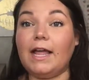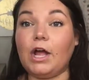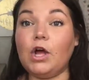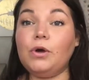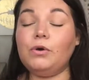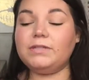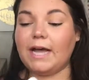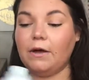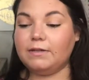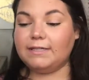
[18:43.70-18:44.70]
like cool
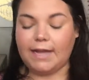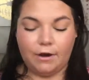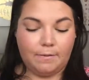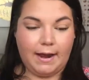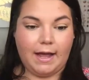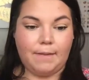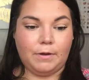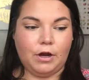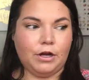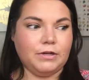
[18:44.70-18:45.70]
down, set your makeup.
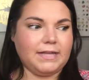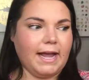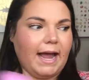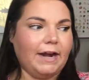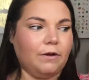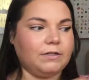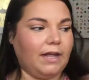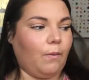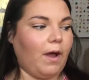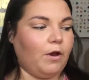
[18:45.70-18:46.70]
You can use it, I know, to
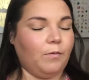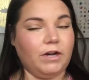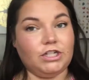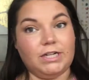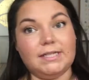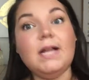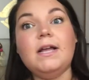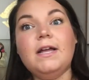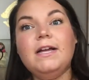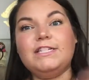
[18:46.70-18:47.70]
like wet your brushes,
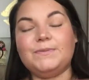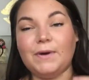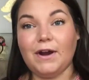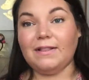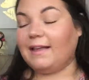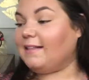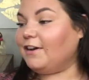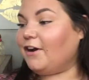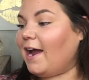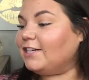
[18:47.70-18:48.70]
to put on like
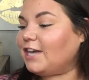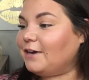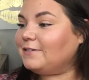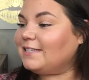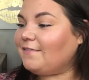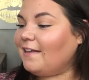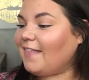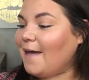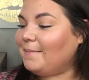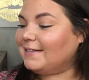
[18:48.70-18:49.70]
glitter eyeshadow and stuff like
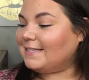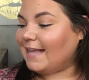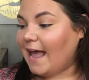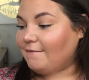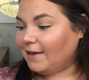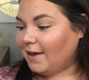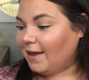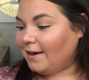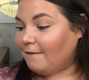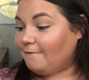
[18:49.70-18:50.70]
that, but it's the
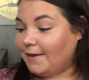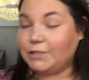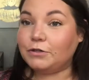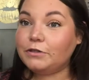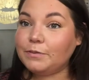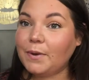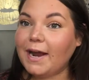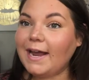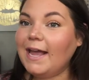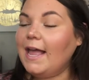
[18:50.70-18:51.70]
Evian facial
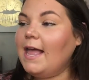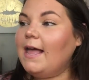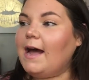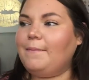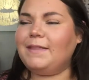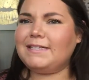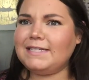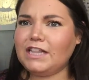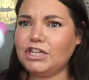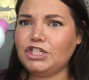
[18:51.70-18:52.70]
spray. Um, this
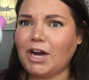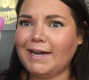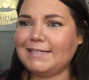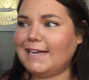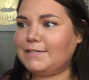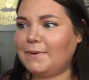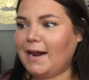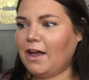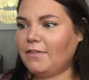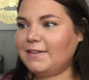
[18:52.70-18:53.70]
is like the giant size one.
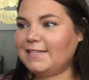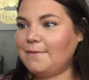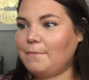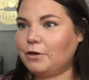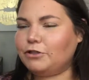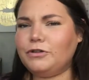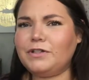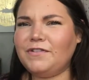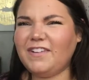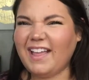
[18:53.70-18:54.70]
I got this at
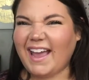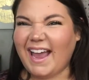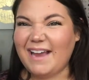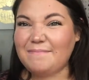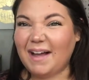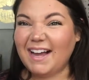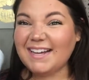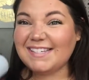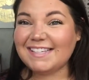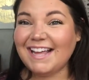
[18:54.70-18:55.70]
Marshalls for like eight
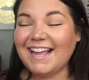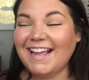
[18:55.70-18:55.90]
bucks.